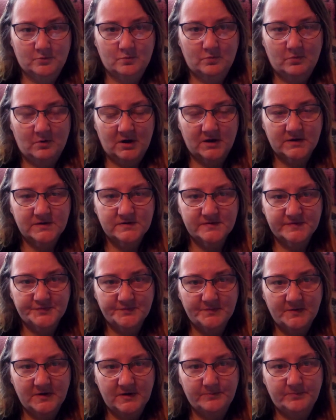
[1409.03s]
why does
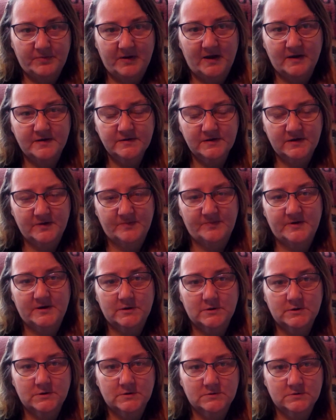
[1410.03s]
my panda
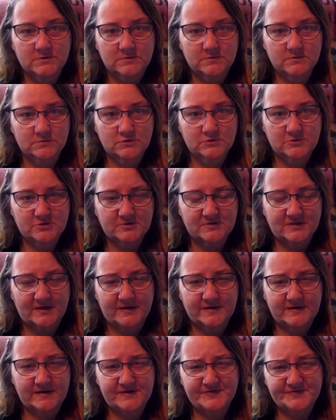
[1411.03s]
bear look
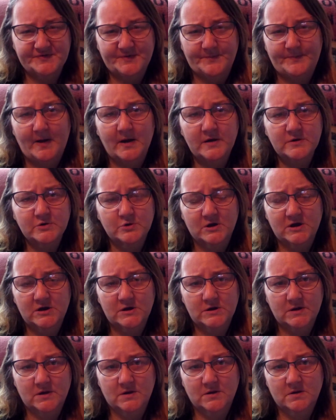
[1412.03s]
like he's a pirate?
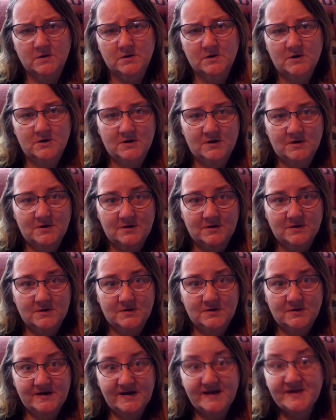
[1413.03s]

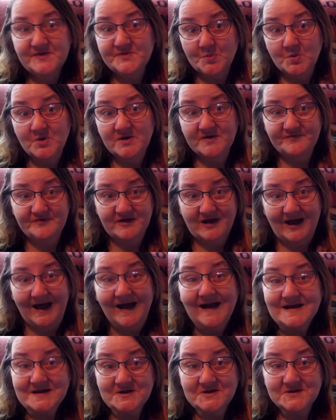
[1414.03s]
He's one of a
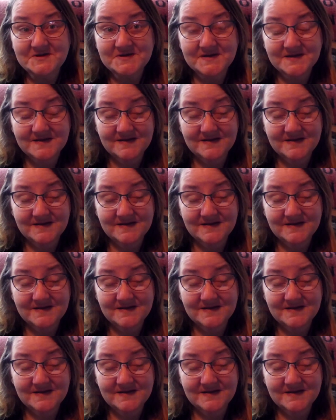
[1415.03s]
kind.